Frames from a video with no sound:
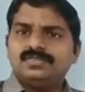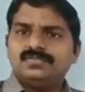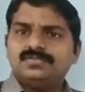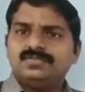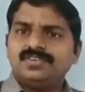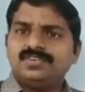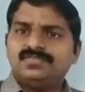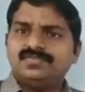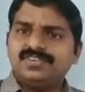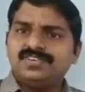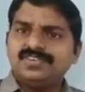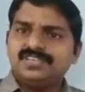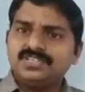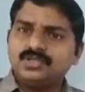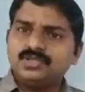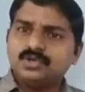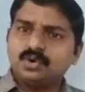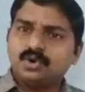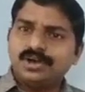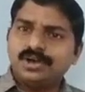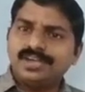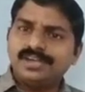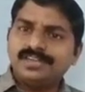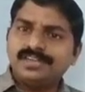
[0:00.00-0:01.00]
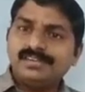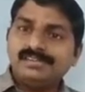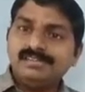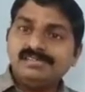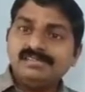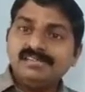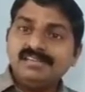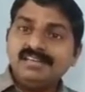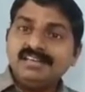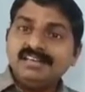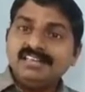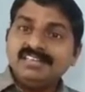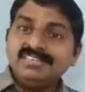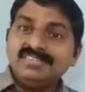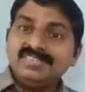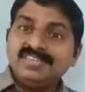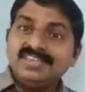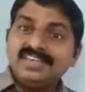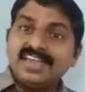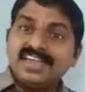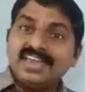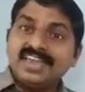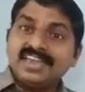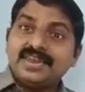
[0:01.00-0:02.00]
If we join
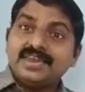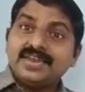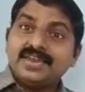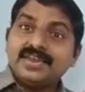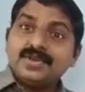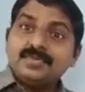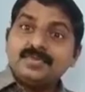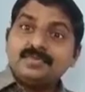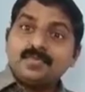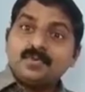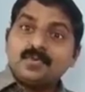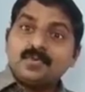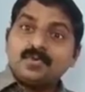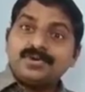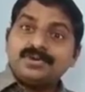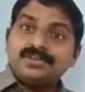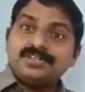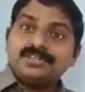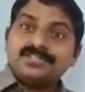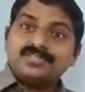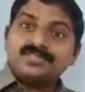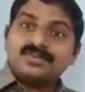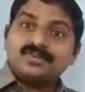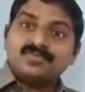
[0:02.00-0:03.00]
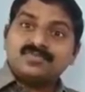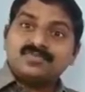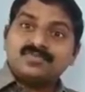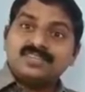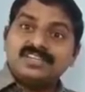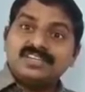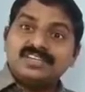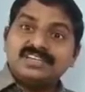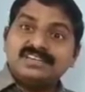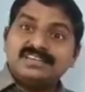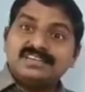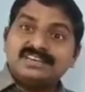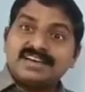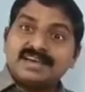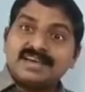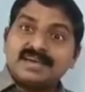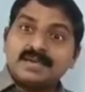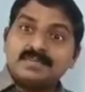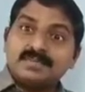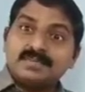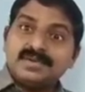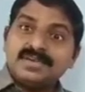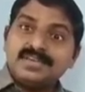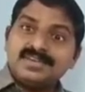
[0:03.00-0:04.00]
the end points of the
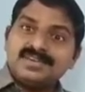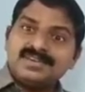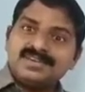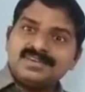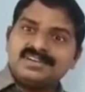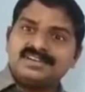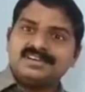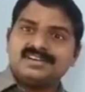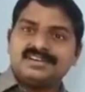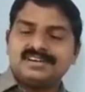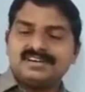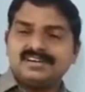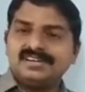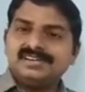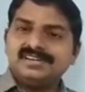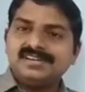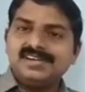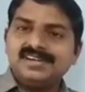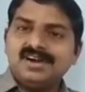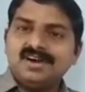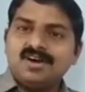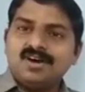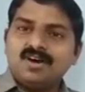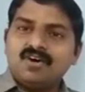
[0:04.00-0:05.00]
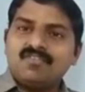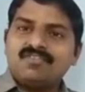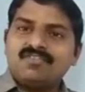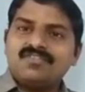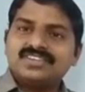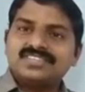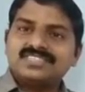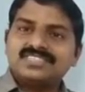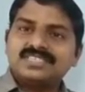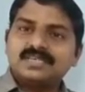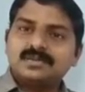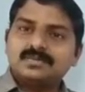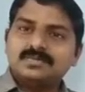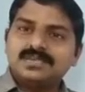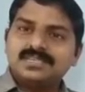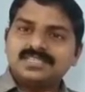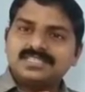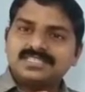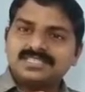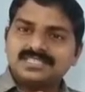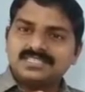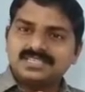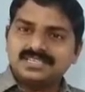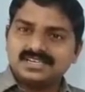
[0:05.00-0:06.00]
diameter of a
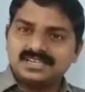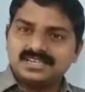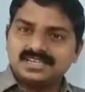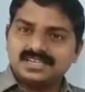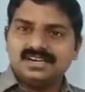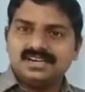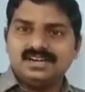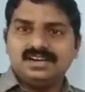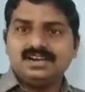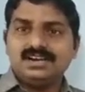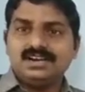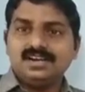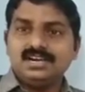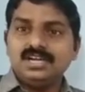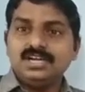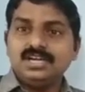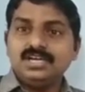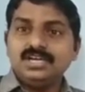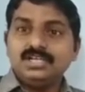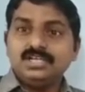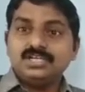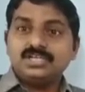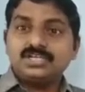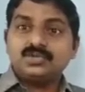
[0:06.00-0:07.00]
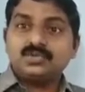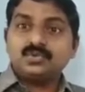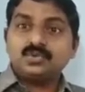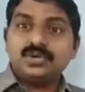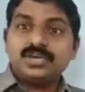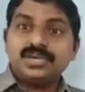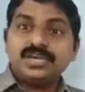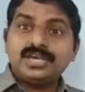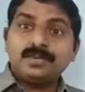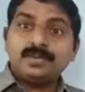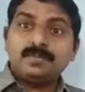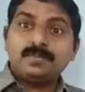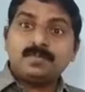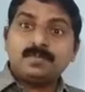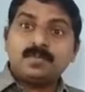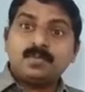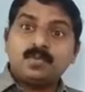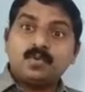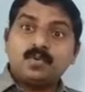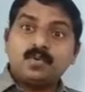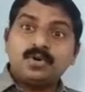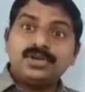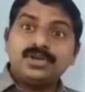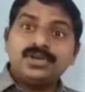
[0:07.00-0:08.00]
semicircle to a
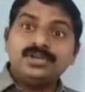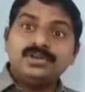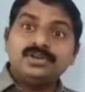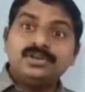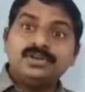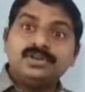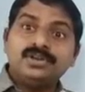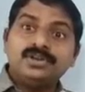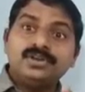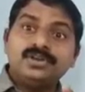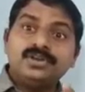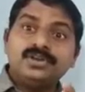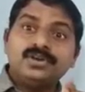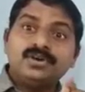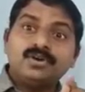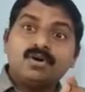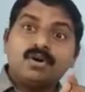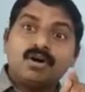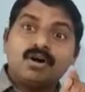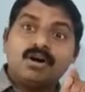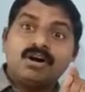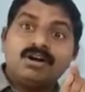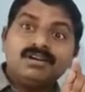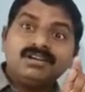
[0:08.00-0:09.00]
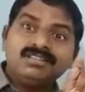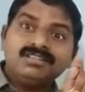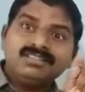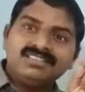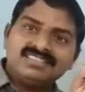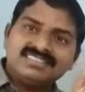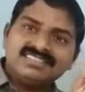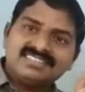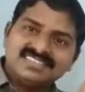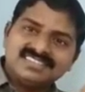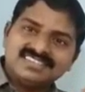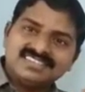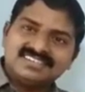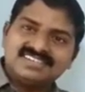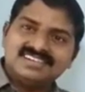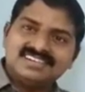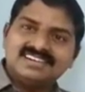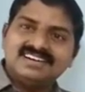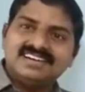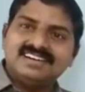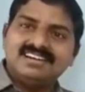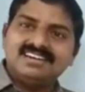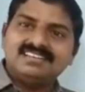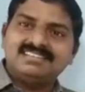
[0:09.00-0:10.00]
point on the
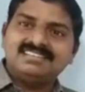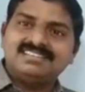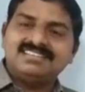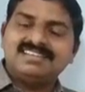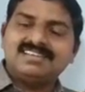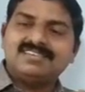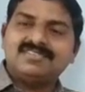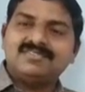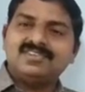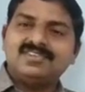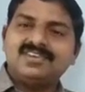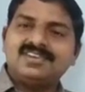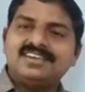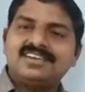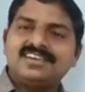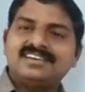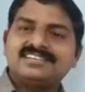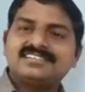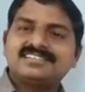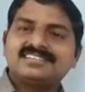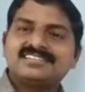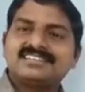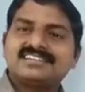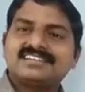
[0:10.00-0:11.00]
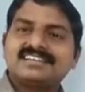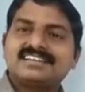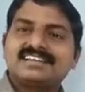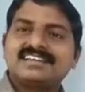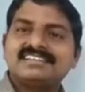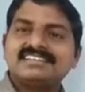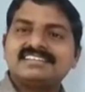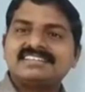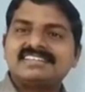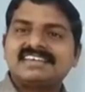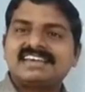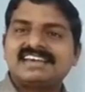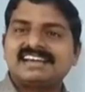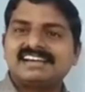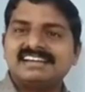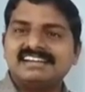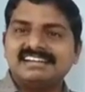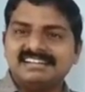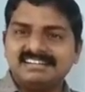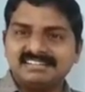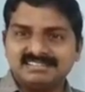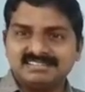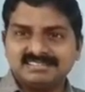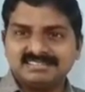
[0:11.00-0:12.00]
circle, then we get a right
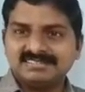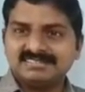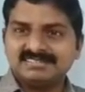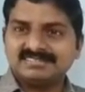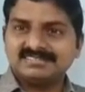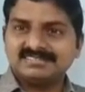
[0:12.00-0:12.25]
angle.